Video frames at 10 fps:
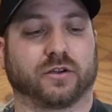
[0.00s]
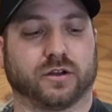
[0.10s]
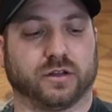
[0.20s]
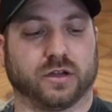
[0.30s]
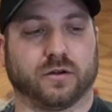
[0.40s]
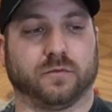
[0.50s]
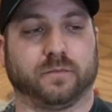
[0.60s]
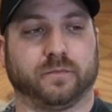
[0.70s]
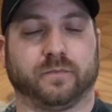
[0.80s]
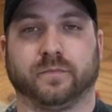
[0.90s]
good to go.
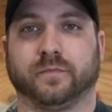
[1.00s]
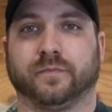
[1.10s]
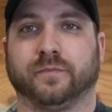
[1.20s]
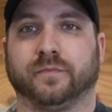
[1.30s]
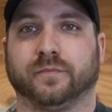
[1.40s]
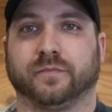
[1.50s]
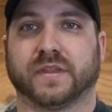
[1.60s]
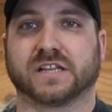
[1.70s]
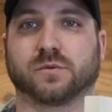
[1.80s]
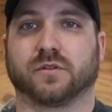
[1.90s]

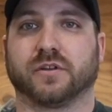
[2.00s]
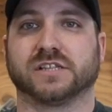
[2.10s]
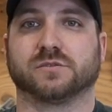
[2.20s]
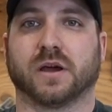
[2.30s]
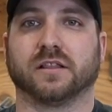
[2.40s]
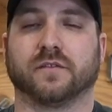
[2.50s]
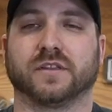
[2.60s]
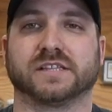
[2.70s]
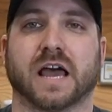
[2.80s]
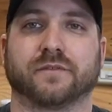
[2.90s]
That's one of the reasons why I love
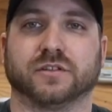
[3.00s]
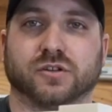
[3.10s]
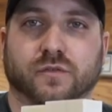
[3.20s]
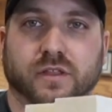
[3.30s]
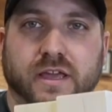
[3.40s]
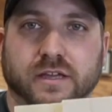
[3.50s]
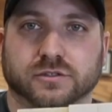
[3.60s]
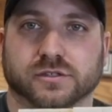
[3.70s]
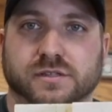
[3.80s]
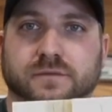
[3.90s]
these 1/2 inch overlay
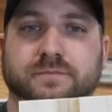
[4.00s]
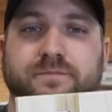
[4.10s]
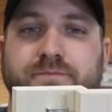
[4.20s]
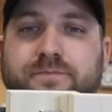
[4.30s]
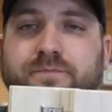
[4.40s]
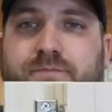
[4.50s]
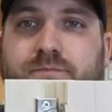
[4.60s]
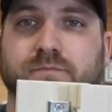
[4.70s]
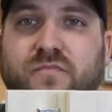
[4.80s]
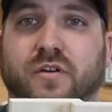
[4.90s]
hinges
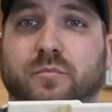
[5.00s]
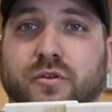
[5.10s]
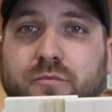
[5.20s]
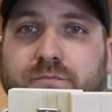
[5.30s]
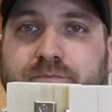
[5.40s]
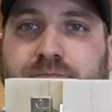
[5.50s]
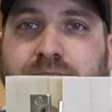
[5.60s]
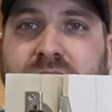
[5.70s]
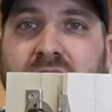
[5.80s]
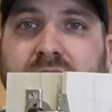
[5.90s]
from Blum.
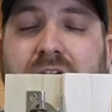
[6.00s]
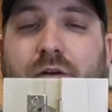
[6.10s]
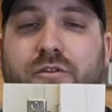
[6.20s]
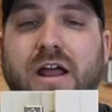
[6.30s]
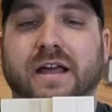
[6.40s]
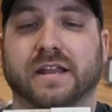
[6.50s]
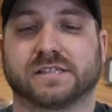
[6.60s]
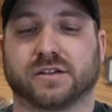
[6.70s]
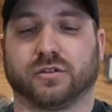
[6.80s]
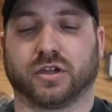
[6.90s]
Now, they're not
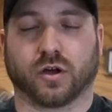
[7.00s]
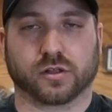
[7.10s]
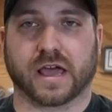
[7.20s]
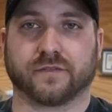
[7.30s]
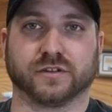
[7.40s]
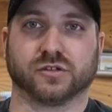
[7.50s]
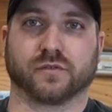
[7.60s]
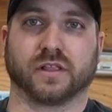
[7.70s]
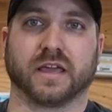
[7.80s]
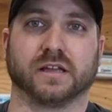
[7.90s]
necessarily called 1/2 inch
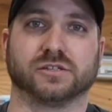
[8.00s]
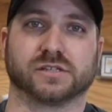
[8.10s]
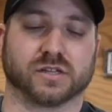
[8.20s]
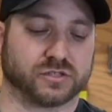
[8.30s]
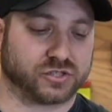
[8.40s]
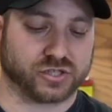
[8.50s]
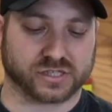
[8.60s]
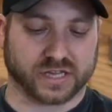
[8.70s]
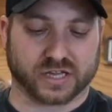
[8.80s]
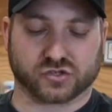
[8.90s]
overlay hinges. They're just
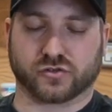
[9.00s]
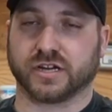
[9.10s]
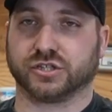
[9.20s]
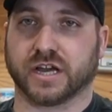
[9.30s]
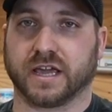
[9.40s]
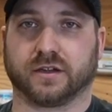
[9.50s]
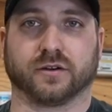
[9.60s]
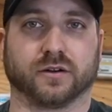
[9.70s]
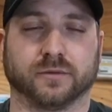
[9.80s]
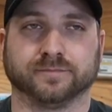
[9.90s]
like a straight shank or